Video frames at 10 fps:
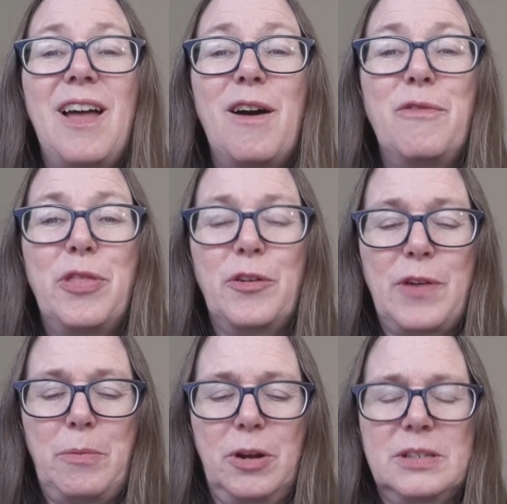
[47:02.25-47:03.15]
love their
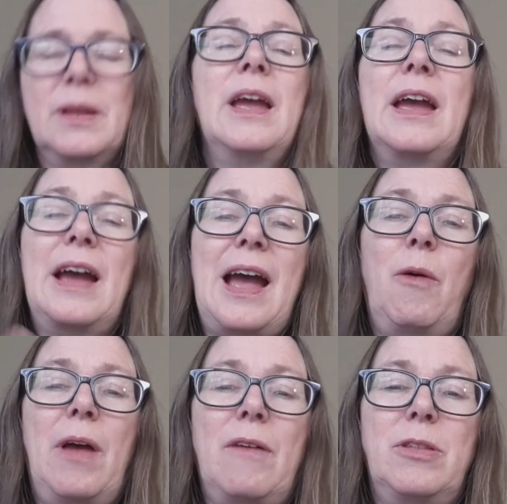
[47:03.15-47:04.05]
fabrics. I
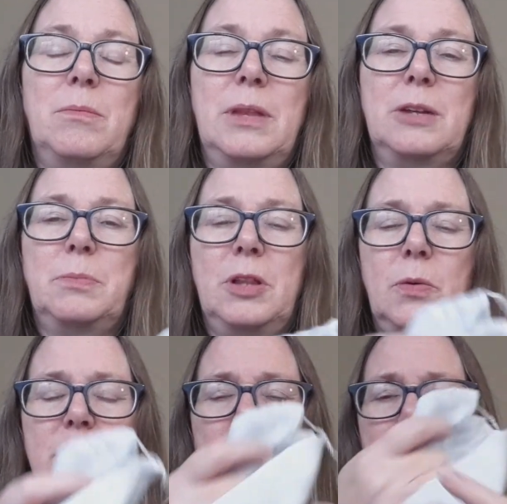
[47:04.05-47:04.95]
will have them linked
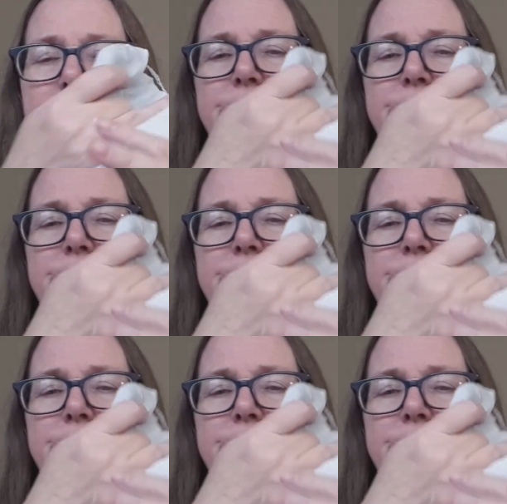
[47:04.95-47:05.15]
below as well.